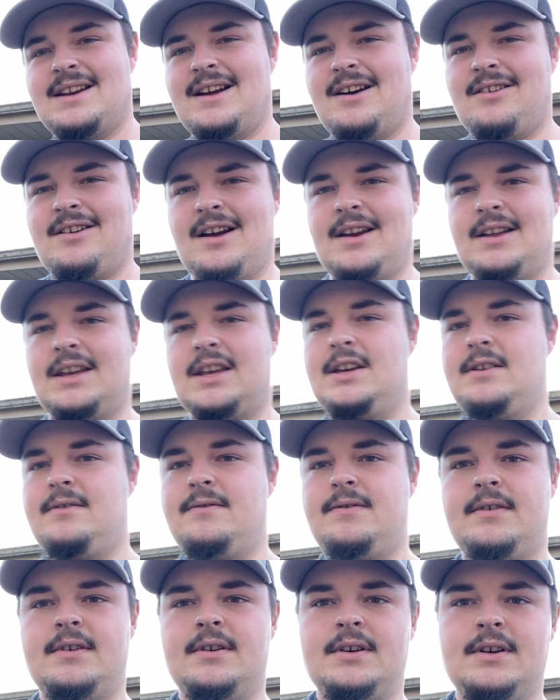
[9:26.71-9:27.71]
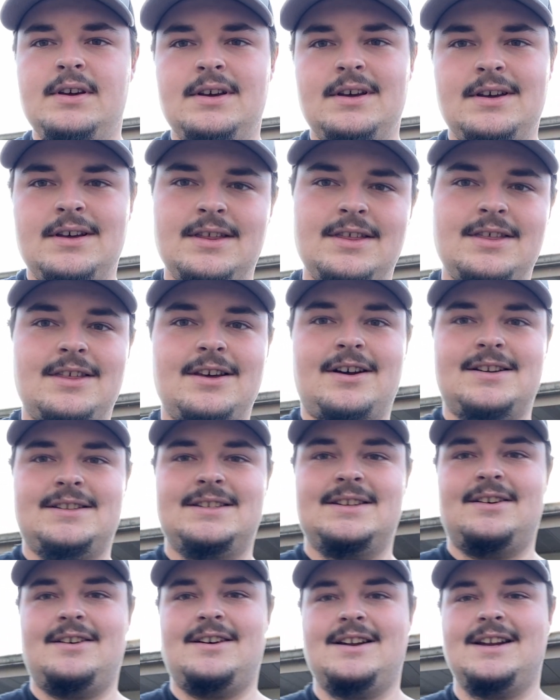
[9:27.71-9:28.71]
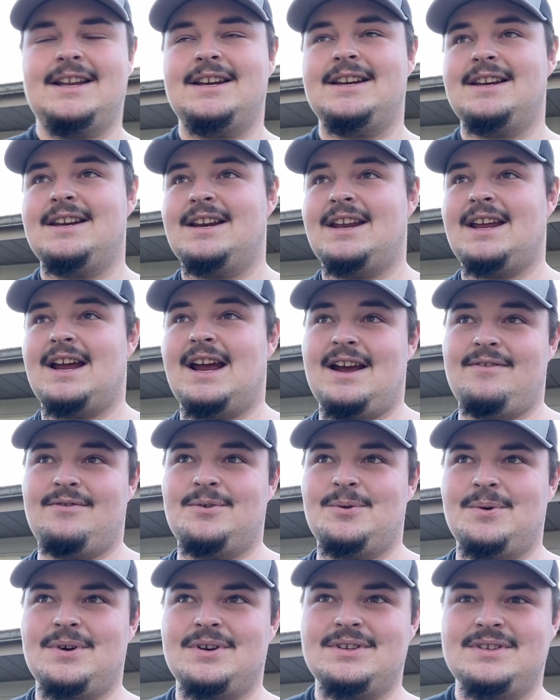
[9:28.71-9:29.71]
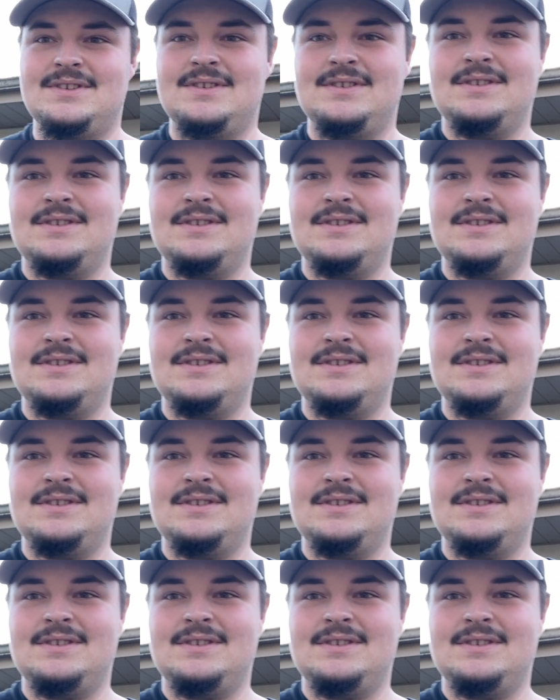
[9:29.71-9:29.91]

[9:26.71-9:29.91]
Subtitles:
I'll kind of give thoughts on it afterwards.